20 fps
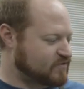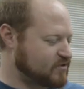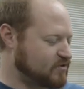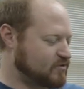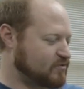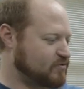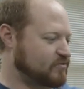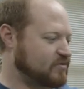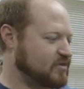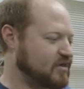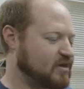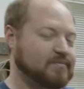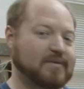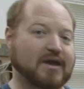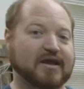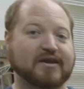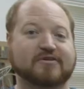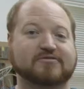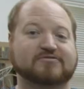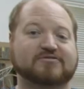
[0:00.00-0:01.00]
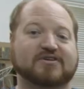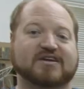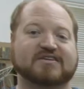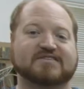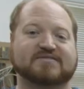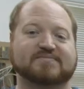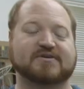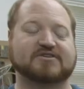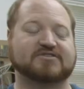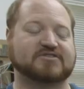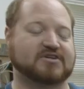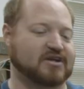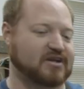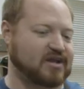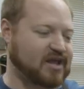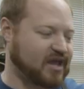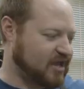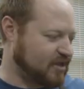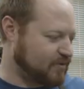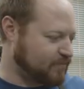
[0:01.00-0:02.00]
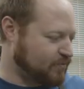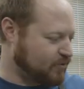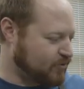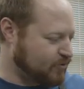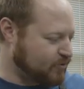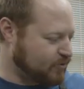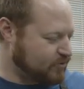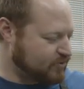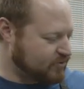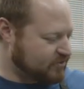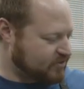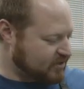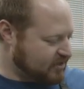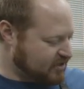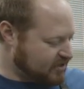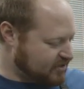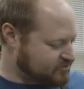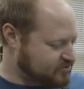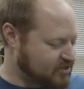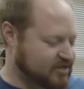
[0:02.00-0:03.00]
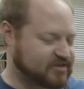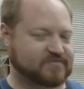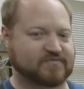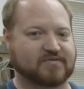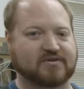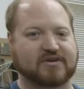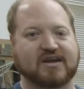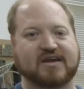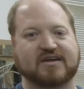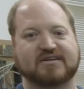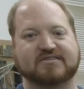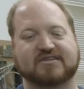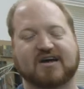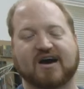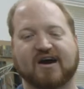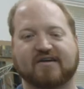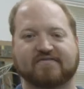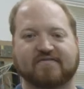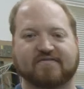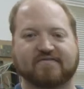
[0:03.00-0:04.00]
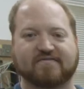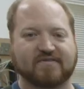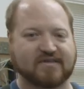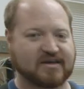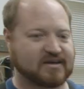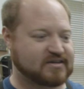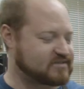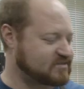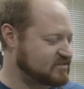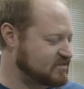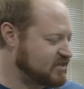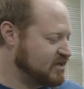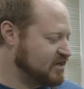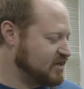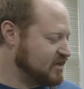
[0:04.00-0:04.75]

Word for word: to the manual transmission and pull the transfer case off of this